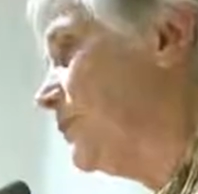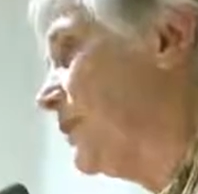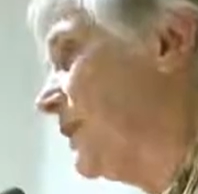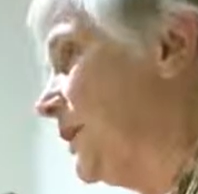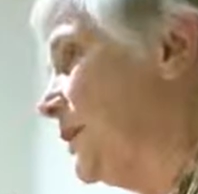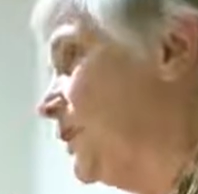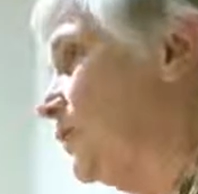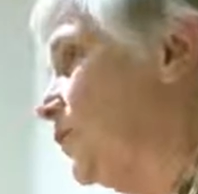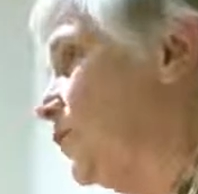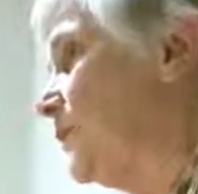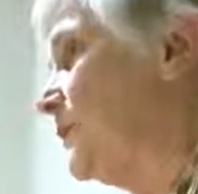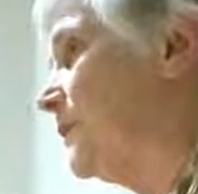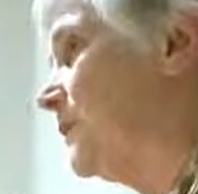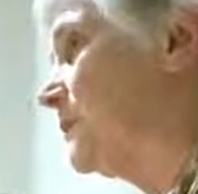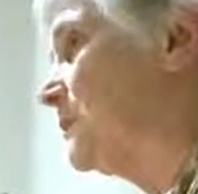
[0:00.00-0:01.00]
we can't
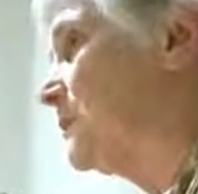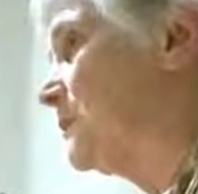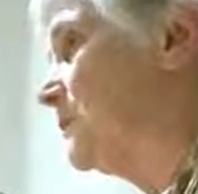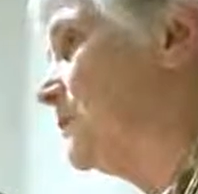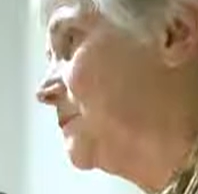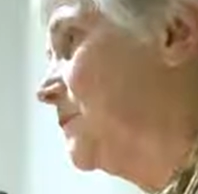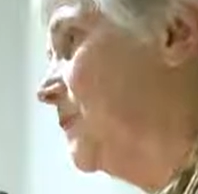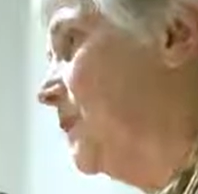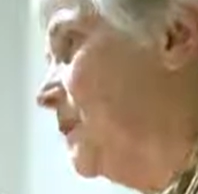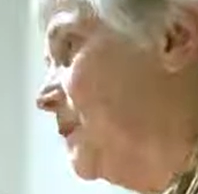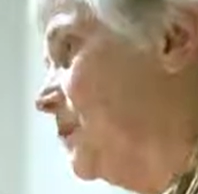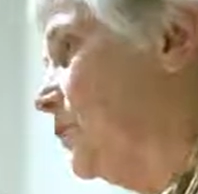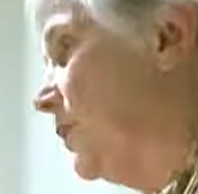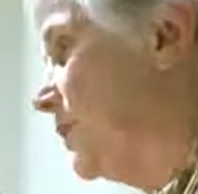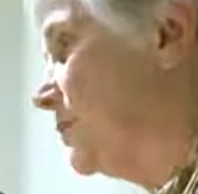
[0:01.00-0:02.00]
afford this.
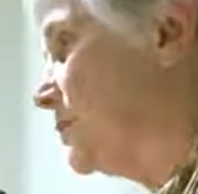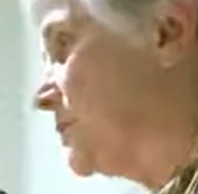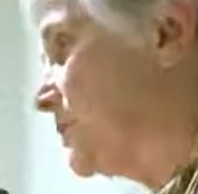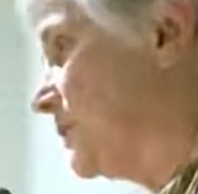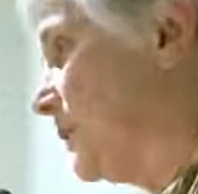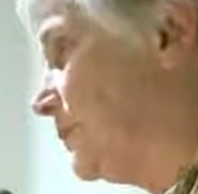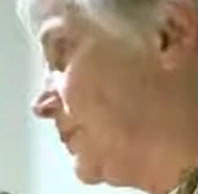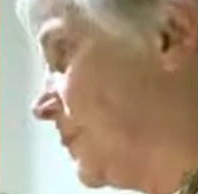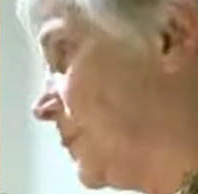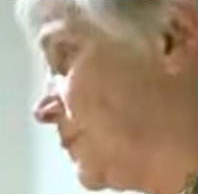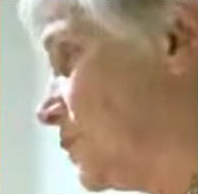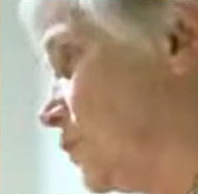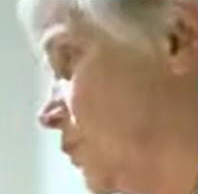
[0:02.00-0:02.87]
We could just skip the next